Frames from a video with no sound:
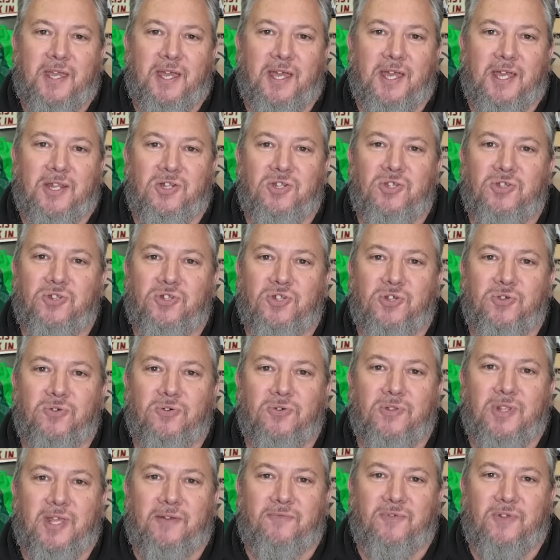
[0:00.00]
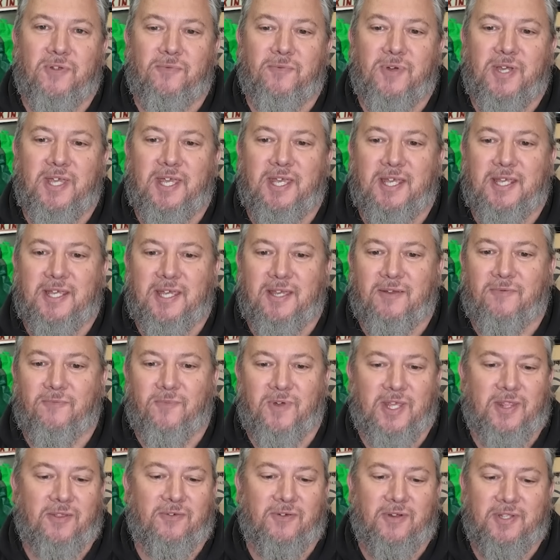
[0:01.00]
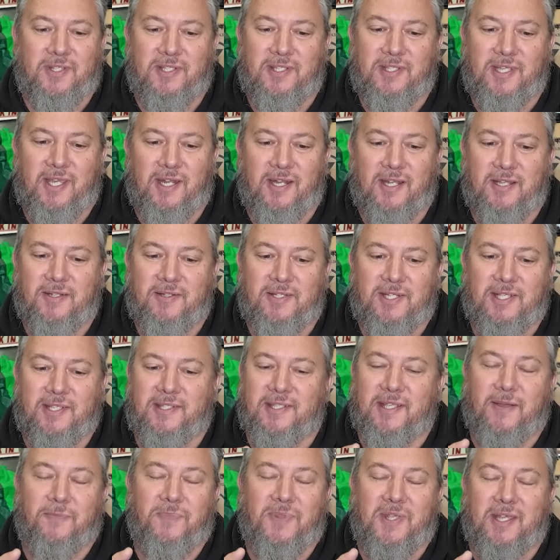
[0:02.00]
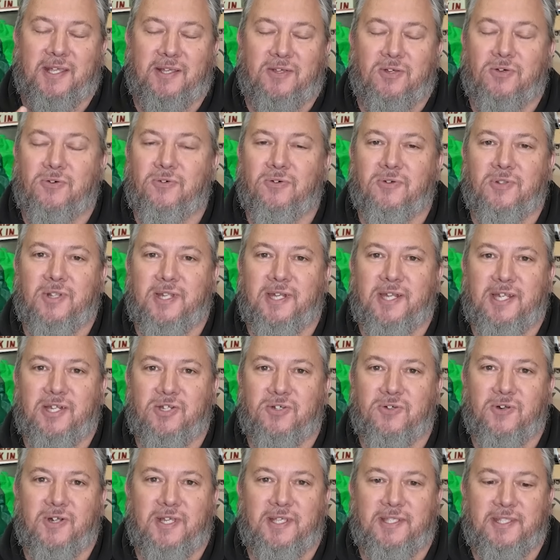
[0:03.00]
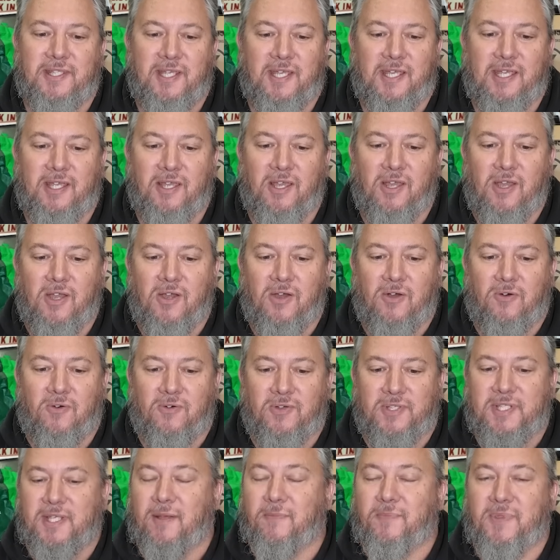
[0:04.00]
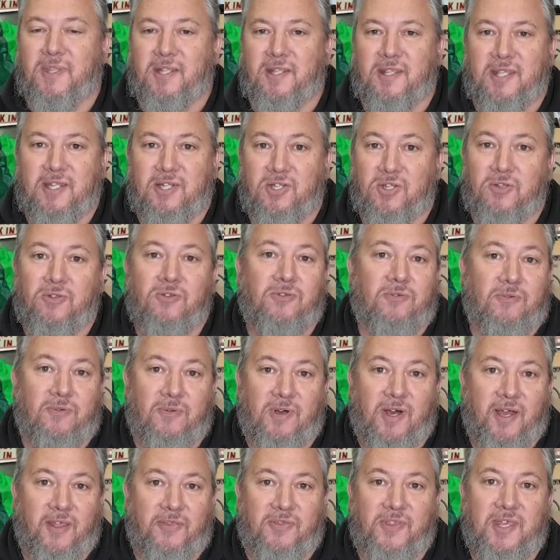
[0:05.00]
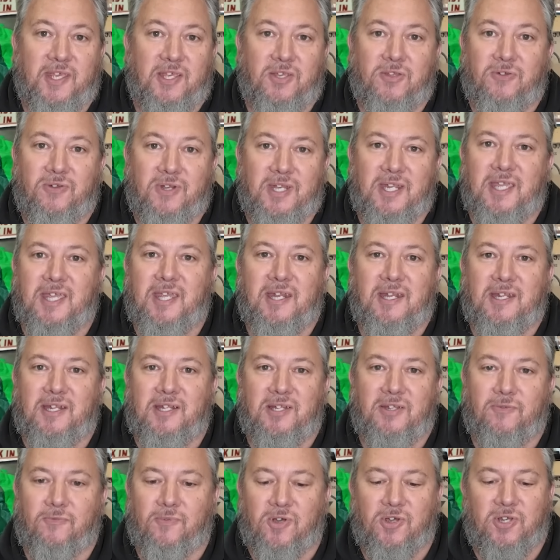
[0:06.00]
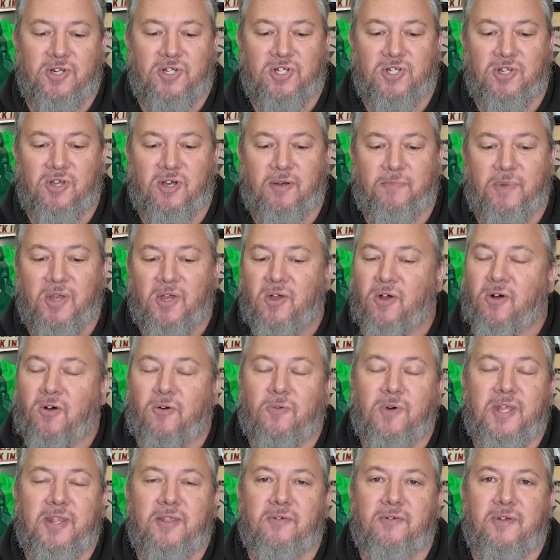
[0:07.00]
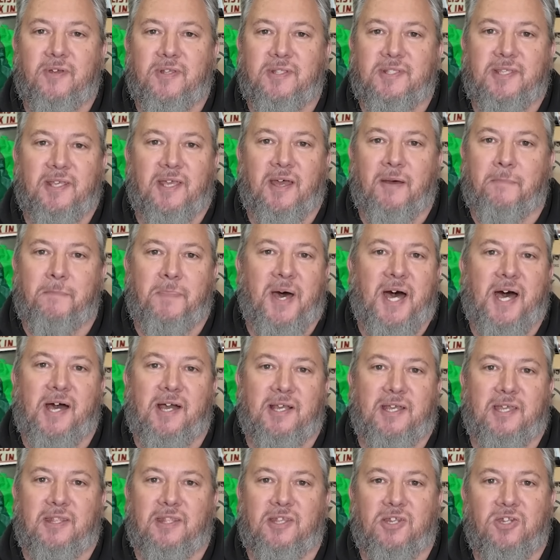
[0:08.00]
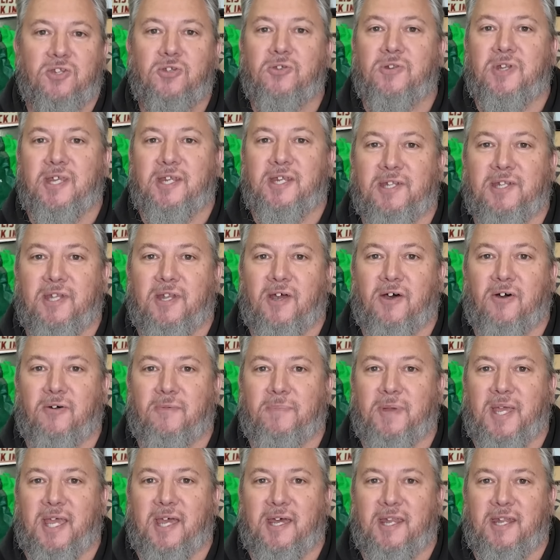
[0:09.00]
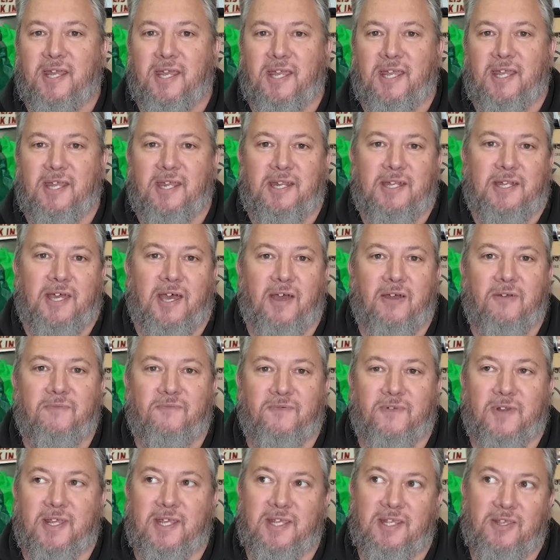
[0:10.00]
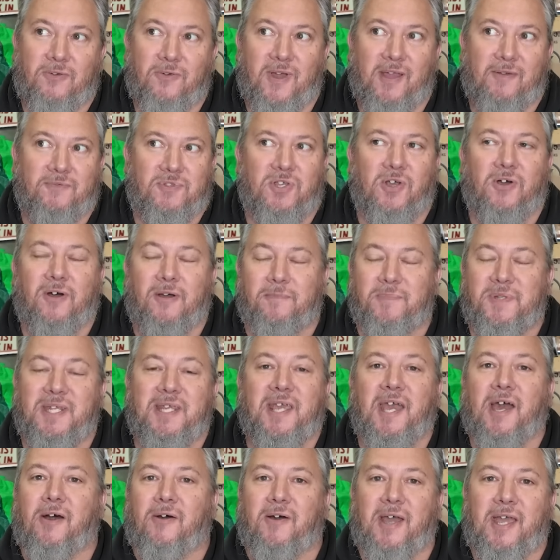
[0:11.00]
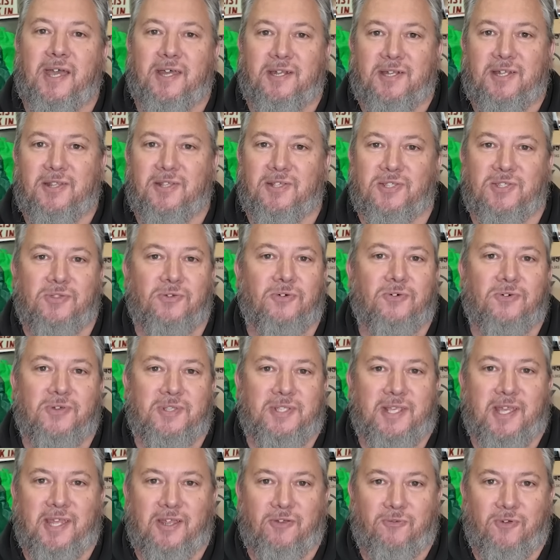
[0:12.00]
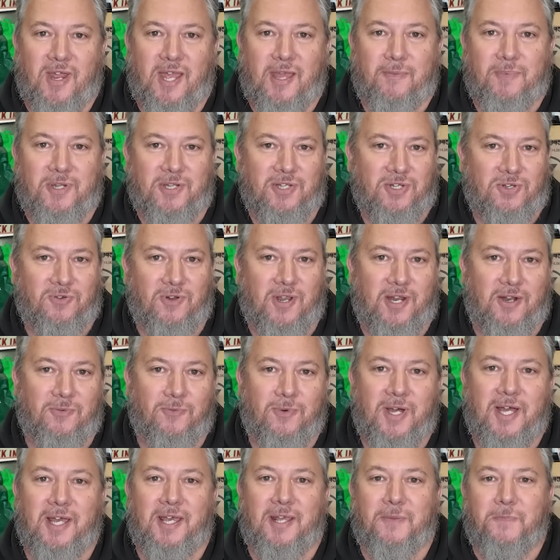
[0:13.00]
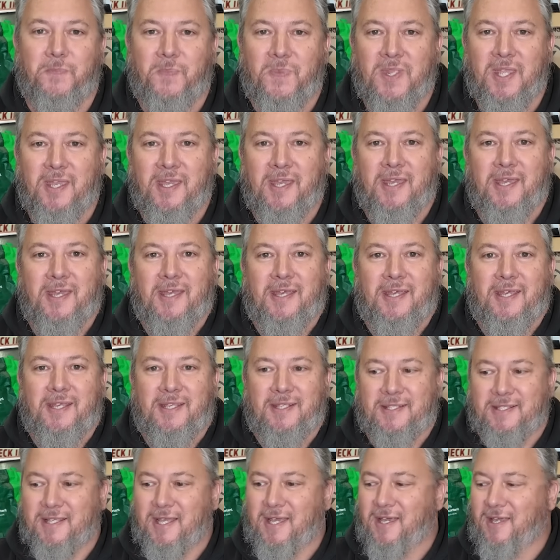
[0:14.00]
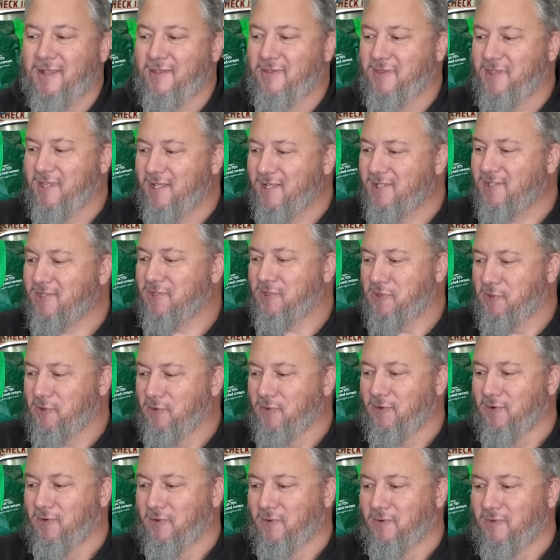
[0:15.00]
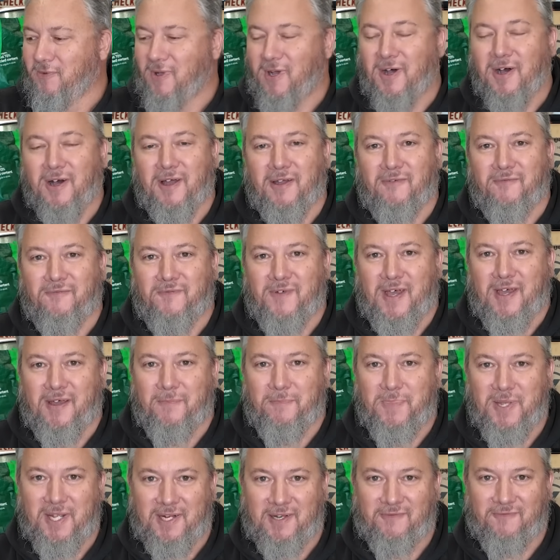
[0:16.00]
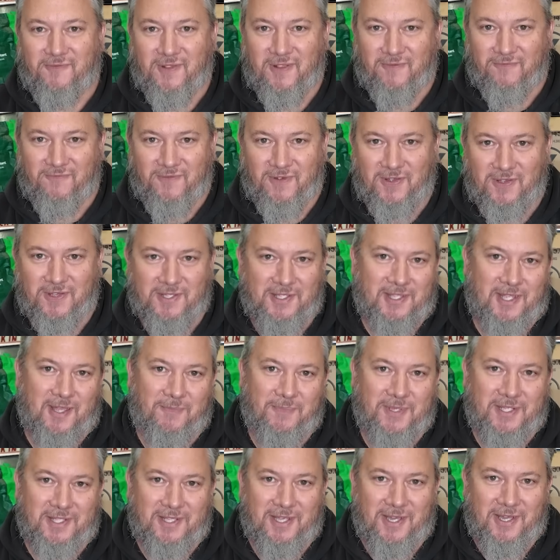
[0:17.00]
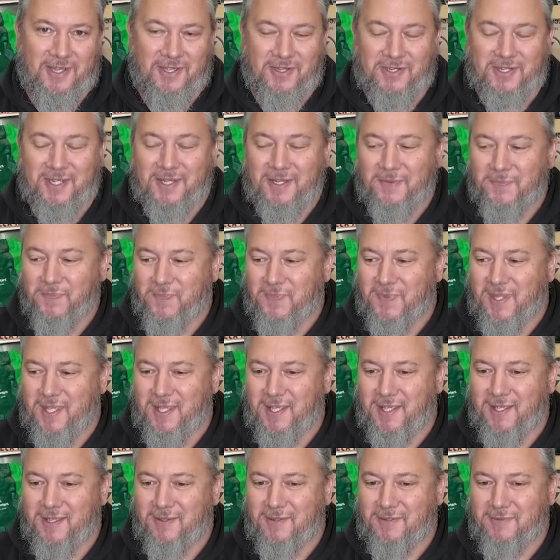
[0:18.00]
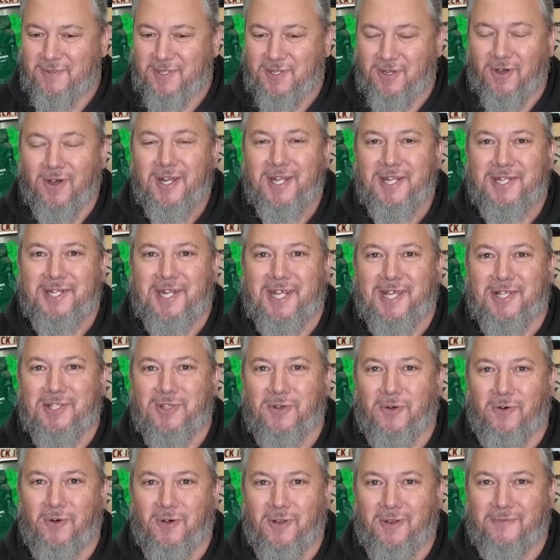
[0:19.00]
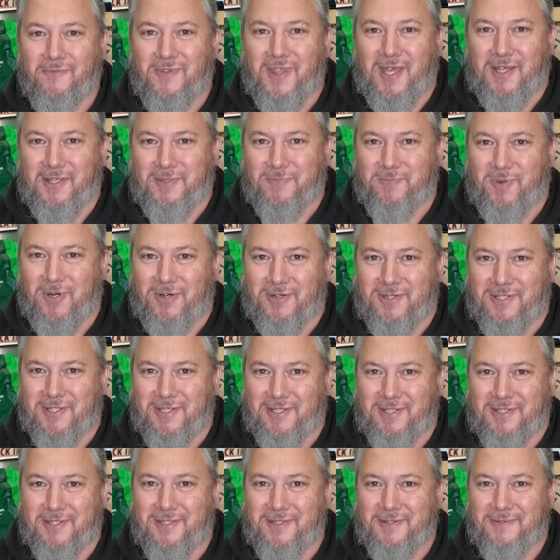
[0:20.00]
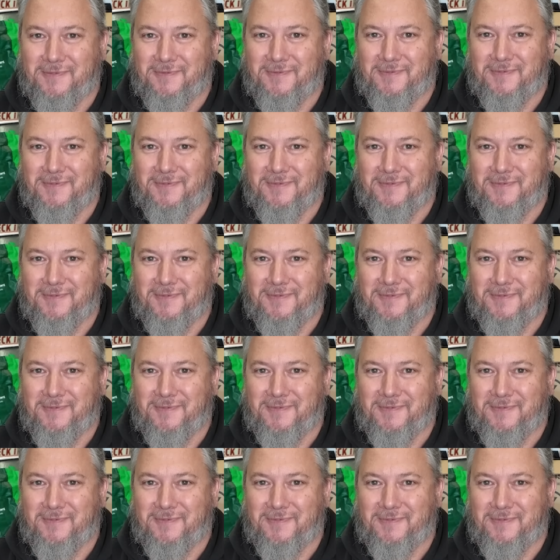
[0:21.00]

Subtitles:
a new tool every week, whether it's just something cool and interesting or something that I think you need in your workshop, or whether it's a bargain that you to know about, and hopefully you have time to go out to the stores and grab it straight away. So this tool I've picked for the first episode kind of ticks all of those boxes,